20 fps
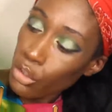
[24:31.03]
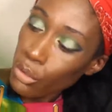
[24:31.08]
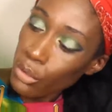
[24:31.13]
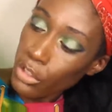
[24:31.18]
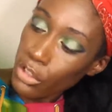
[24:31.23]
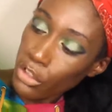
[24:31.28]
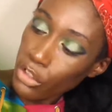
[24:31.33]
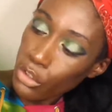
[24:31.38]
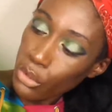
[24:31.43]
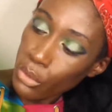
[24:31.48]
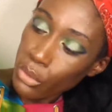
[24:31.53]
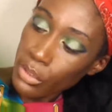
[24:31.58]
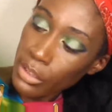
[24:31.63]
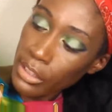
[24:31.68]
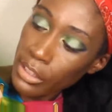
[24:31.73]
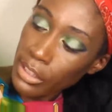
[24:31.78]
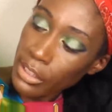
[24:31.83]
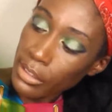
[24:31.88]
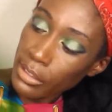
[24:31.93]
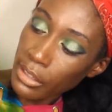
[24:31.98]
You can use
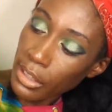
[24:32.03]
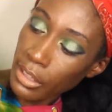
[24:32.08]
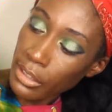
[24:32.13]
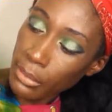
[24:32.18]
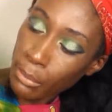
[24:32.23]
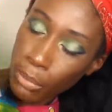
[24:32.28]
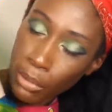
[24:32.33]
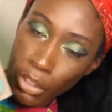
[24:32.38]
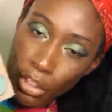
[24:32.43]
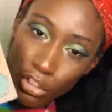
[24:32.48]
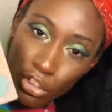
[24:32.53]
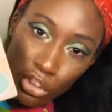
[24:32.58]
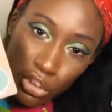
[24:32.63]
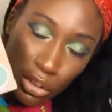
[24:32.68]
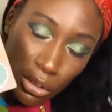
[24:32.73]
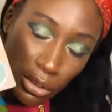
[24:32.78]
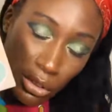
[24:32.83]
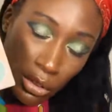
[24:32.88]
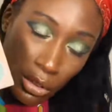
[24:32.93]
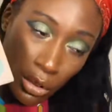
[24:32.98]
these as
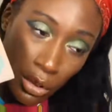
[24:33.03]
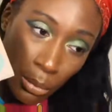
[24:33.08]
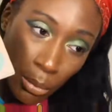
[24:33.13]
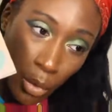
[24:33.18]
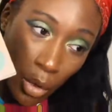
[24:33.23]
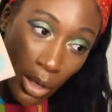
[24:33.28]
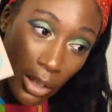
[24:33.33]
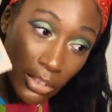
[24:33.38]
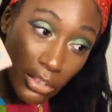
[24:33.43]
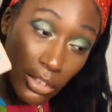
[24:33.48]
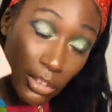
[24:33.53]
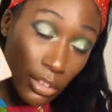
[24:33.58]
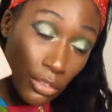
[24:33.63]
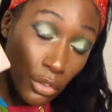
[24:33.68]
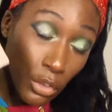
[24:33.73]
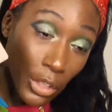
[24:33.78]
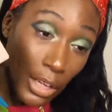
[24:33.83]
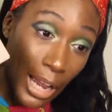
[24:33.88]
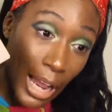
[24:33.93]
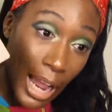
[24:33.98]
blushes or bronzers and
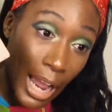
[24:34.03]
for your